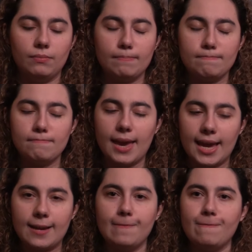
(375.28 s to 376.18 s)

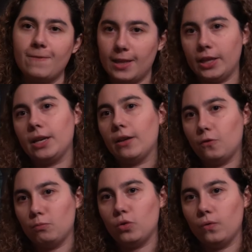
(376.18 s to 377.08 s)
main villain of
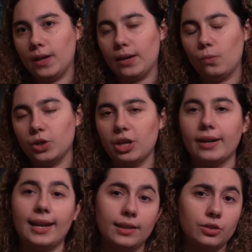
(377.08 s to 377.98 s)
the movie, which I'll
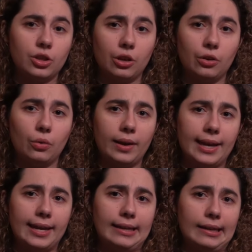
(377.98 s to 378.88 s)
get into
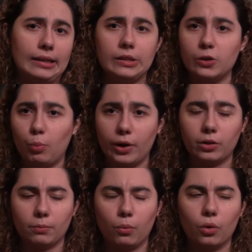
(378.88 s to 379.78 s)
in
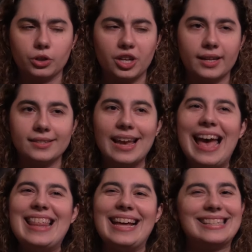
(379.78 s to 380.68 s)
spoiler portions.
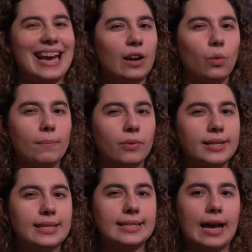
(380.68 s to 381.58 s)
That's kind of what
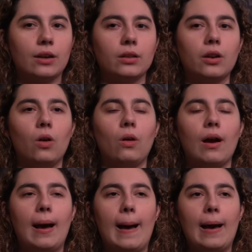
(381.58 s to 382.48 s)
brings it down a little,
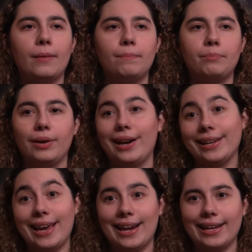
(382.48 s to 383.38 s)
but
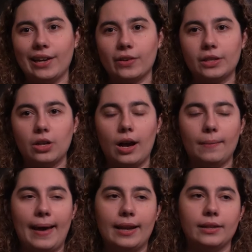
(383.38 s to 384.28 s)
again, I can't really talk
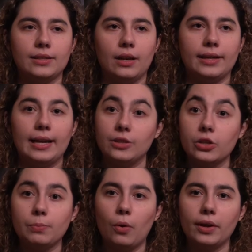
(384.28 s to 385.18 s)
about it until I get to
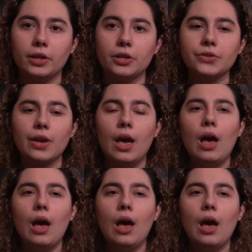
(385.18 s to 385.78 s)
spoilers.